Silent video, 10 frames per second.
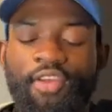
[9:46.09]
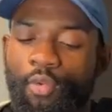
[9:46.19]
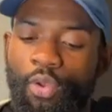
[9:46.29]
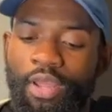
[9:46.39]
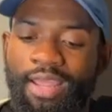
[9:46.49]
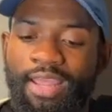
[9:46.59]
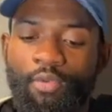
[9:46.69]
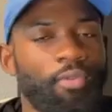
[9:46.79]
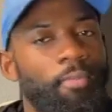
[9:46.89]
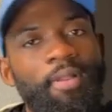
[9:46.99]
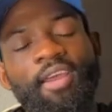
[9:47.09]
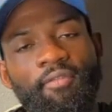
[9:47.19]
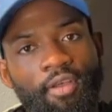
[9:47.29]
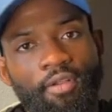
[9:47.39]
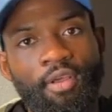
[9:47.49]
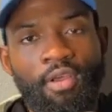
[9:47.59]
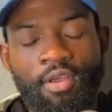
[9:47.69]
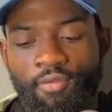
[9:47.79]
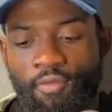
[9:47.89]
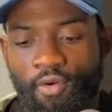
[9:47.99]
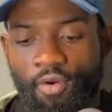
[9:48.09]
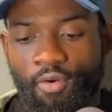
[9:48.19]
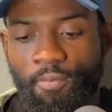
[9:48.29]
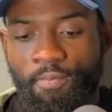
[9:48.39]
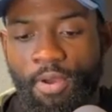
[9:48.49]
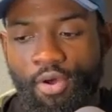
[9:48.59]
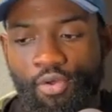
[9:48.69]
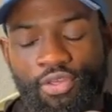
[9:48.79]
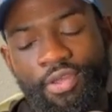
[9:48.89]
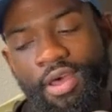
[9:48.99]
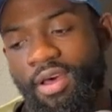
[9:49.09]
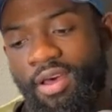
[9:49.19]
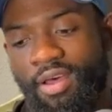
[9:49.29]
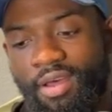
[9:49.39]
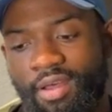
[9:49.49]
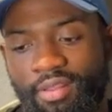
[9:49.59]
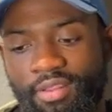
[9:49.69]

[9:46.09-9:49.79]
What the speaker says: How do we equal the playing field for both the